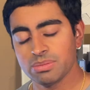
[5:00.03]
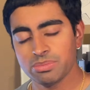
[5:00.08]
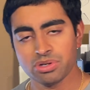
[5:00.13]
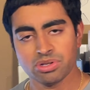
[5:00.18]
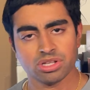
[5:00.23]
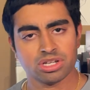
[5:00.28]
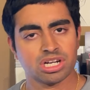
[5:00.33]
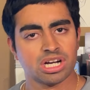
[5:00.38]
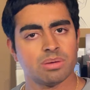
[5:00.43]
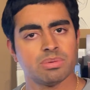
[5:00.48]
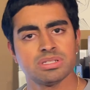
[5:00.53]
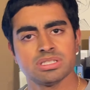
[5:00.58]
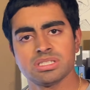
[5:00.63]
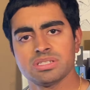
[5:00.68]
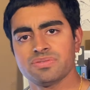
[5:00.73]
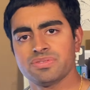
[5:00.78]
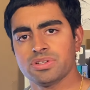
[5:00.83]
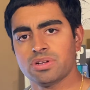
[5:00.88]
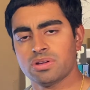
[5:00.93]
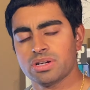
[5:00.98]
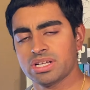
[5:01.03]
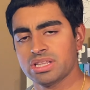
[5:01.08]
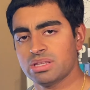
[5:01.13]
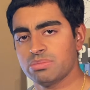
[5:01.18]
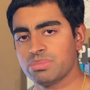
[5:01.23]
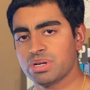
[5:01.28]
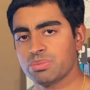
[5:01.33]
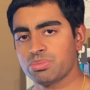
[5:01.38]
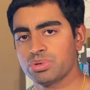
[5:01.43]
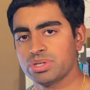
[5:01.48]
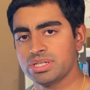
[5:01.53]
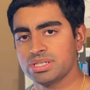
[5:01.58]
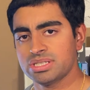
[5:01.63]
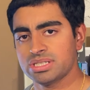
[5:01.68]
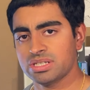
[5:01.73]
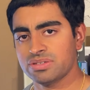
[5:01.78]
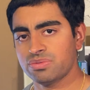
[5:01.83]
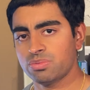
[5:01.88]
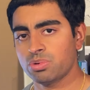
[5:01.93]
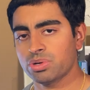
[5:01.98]
me know in the comments if y'all get the memory
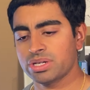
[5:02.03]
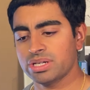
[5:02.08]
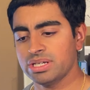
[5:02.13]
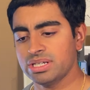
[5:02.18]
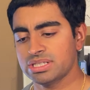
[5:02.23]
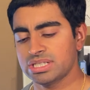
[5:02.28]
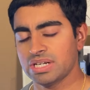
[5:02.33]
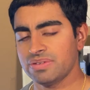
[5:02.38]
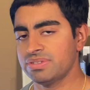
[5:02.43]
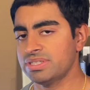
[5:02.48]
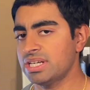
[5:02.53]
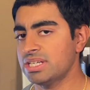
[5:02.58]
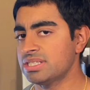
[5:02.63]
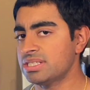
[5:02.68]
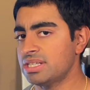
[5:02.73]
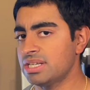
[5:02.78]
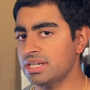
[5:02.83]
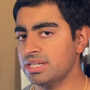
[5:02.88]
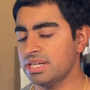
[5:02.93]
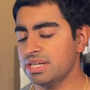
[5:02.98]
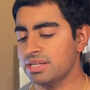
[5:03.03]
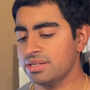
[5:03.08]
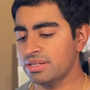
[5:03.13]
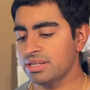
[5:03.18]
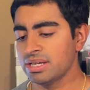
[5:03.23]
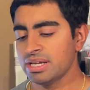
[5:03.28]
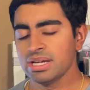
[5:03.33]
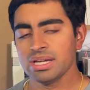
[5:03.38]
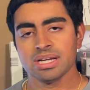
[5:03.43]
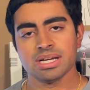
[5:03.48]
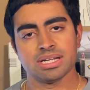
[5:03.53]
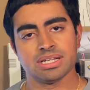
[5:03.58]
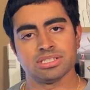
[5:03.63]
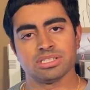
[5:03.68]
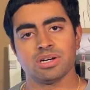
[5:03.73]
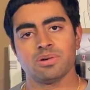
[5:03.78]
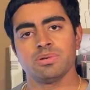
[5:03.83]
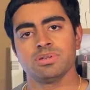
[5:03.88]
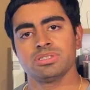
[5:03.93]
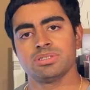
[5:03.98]
stuff working because I haven't tested that yet. And as
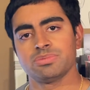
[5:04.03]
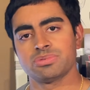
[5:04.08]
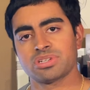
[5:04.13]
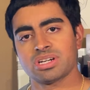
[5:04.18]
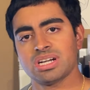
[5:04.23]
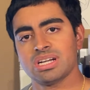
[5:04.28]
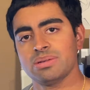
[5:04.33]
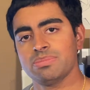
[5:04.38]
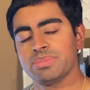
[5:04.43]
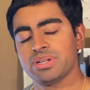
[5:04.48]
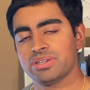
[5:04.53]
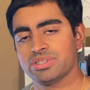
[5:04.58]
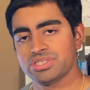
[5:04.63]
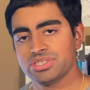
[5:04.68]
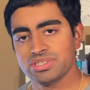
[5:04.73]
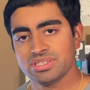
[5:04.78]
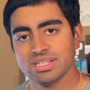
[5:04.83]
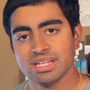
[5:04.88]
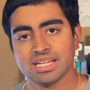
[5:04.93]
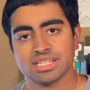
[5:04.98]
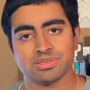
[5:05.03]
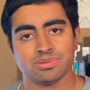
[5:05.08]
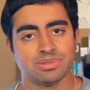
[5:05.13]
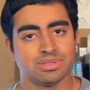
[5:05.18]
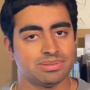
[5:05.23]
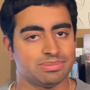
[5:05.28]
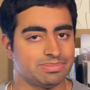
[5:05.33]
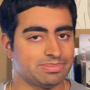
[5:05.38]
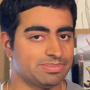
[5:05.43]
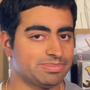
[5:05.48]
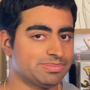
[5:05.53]
always, subscribe and I'll see you on the next one.